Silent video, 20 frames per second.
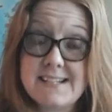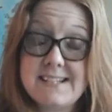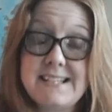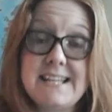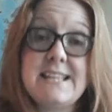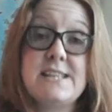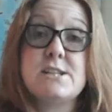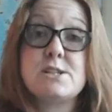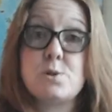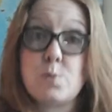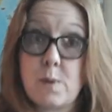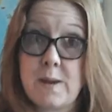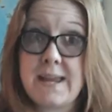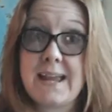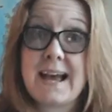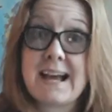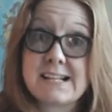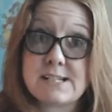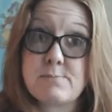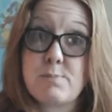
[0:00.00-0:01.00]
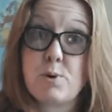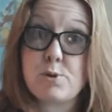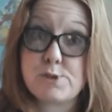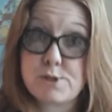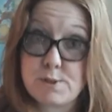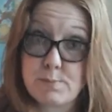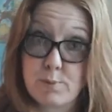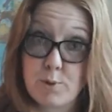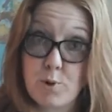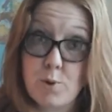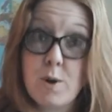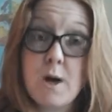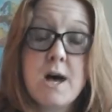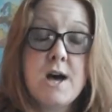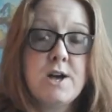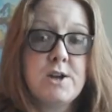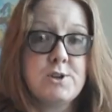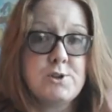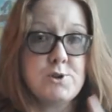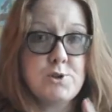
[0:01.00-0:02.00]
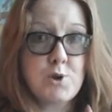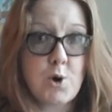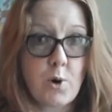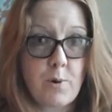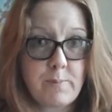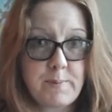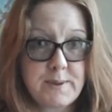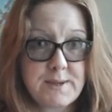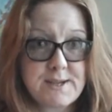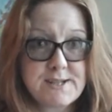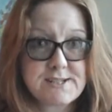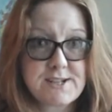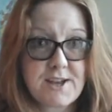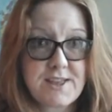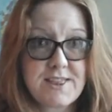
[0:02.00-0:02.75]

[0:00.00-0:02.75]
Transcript: the tweet as possible, not because I